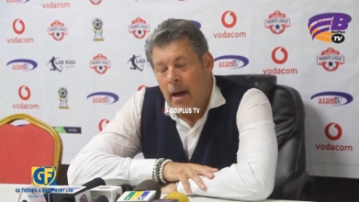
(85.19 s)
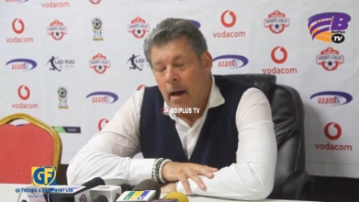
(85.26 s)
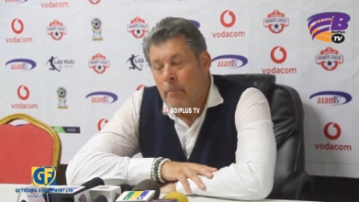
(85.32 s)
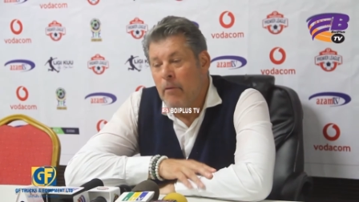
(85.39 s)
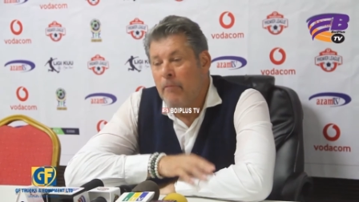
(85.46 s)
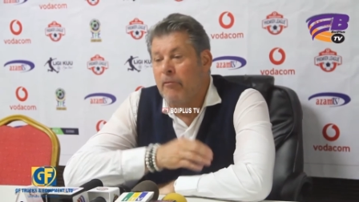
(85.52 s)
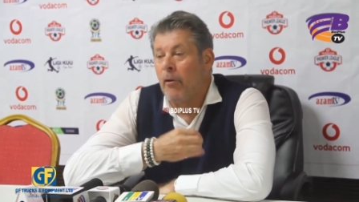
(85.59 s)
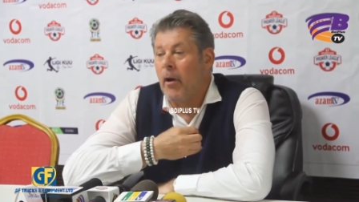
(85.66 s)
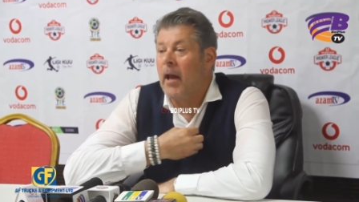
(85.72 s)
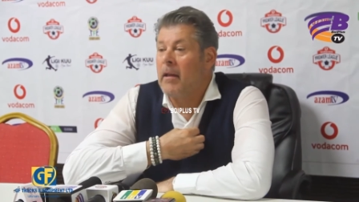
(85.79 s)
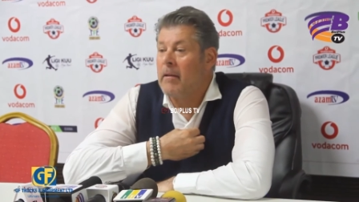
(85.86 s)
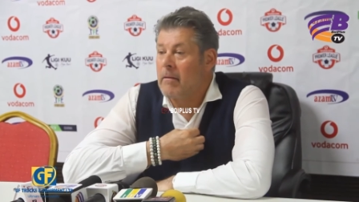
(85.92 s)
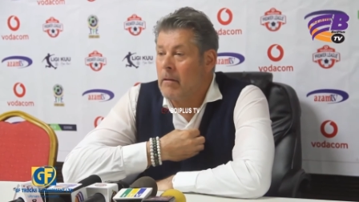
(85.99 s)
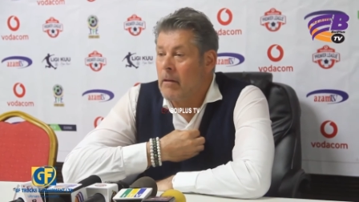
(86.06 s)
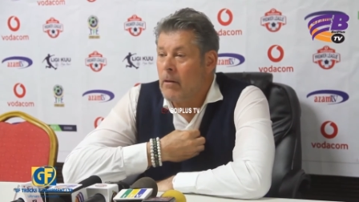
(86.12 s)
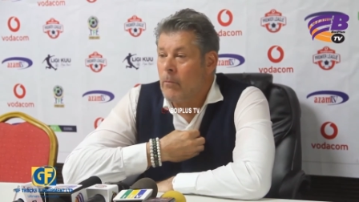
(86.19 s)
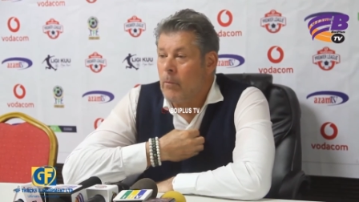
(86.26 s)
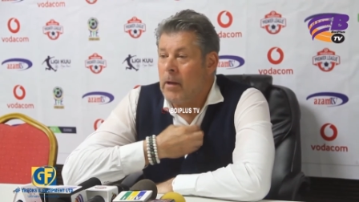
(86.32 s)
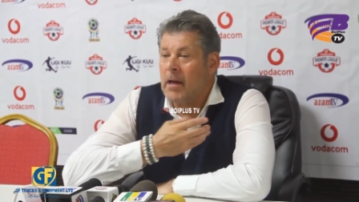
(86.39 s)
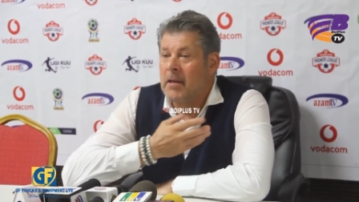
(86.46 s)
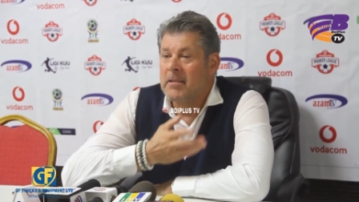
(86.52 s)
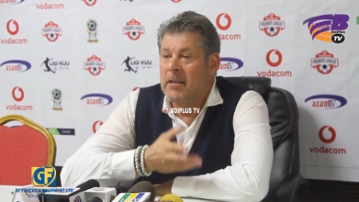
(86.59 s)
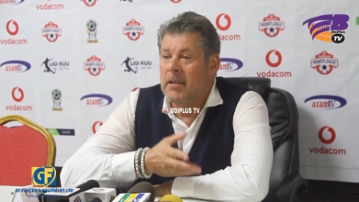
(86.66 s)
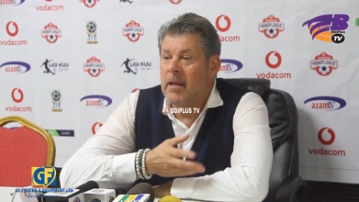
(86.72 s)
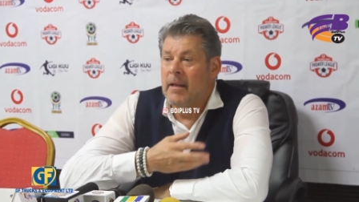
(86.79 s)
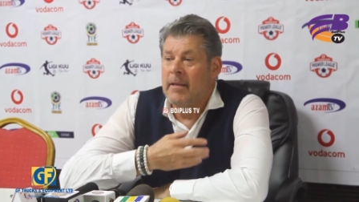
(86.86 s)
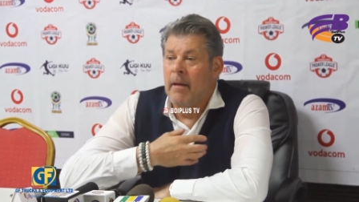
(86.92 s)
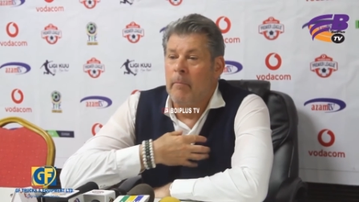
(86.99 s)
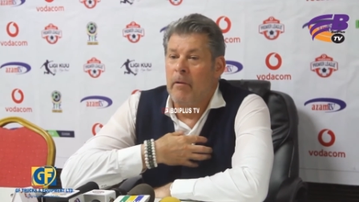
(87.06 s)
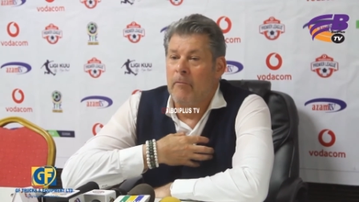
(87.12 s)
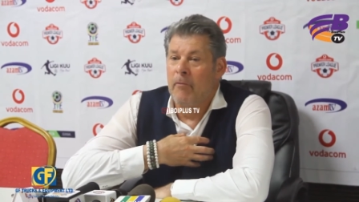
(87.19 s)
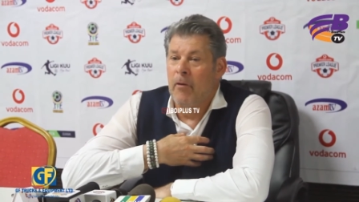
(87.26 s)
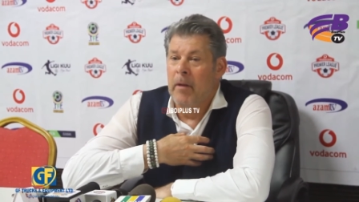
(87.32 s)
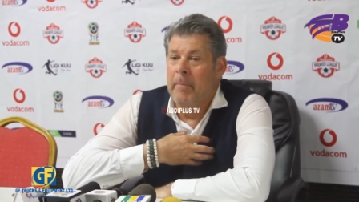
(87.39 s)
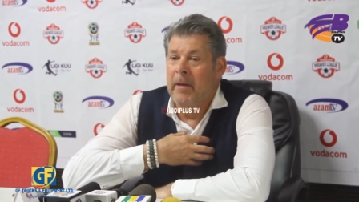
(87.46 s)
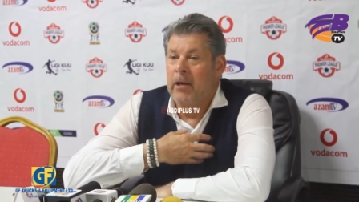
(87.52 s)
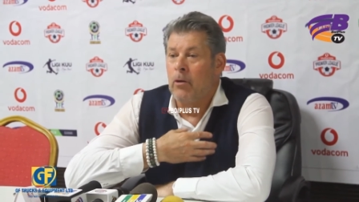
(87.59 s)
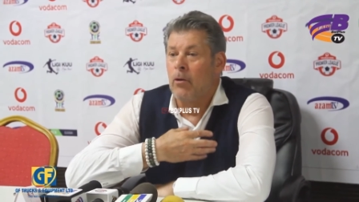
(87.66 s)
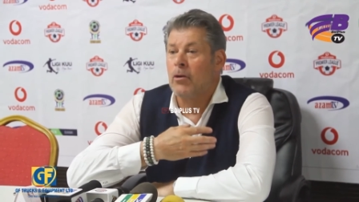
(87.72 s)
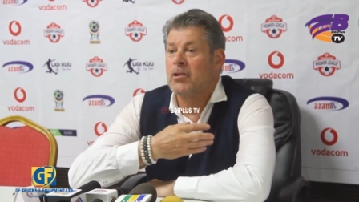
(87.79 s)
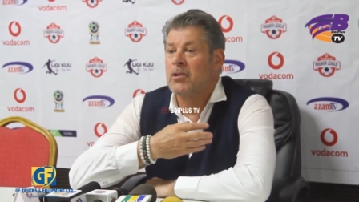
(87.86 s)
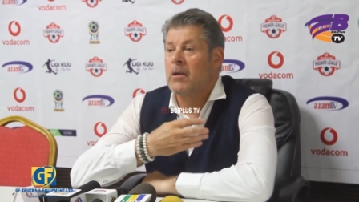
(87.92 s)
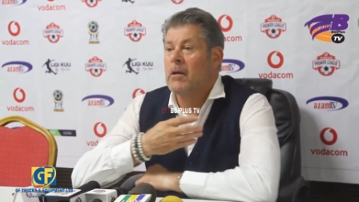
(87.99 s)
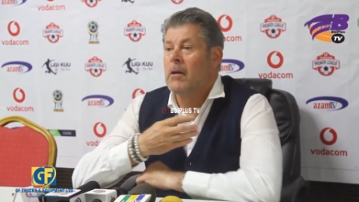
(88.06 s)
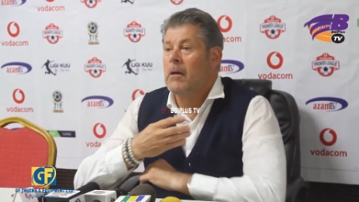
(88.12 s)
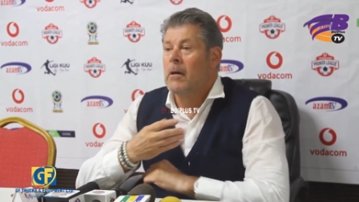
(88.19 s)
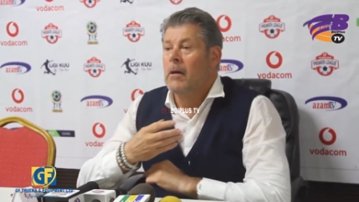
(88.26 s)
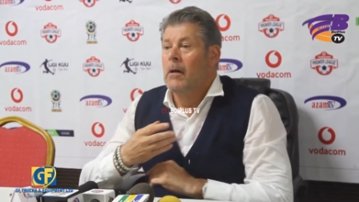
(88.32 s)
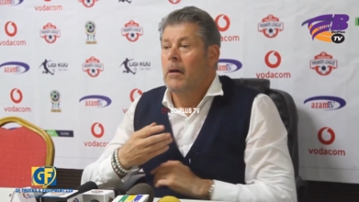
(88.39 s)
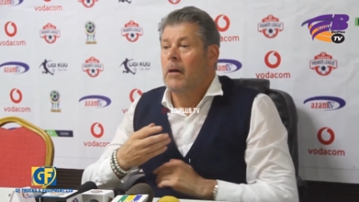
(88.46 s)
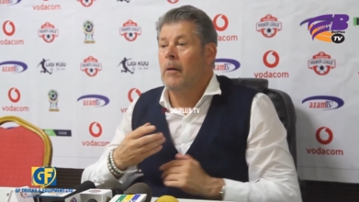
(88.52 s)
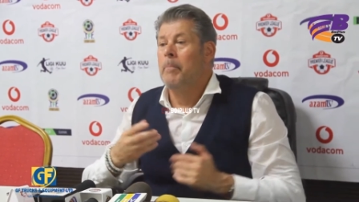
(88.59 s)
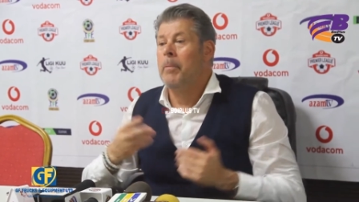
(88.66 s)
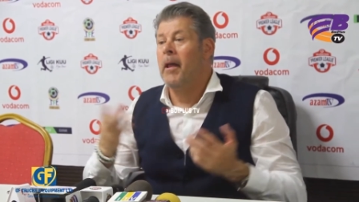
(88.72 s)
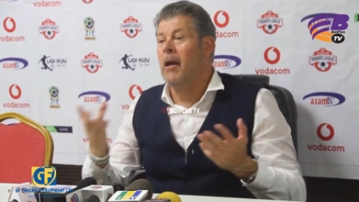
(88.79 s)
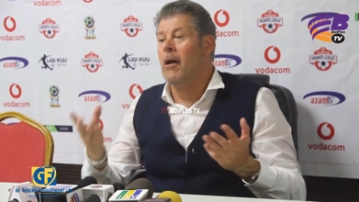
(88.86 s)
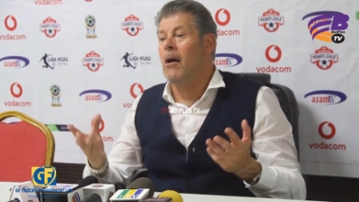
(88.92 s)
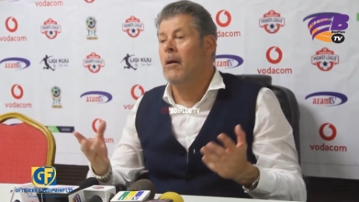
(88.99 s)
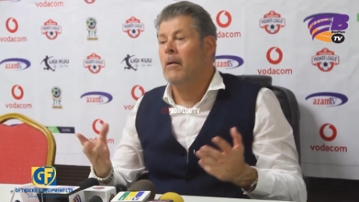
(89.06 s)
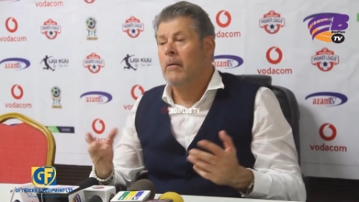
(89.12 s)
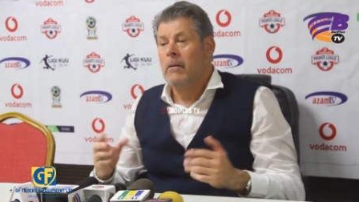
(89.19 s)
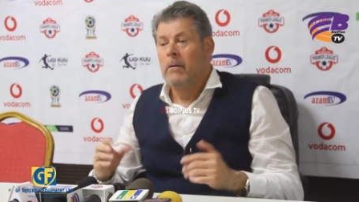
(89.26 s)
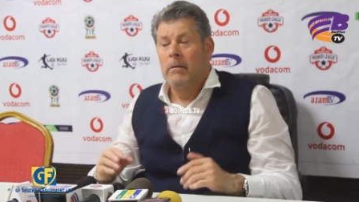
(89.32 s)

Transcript: I'm afraid when I see that, I'm afraid because a player,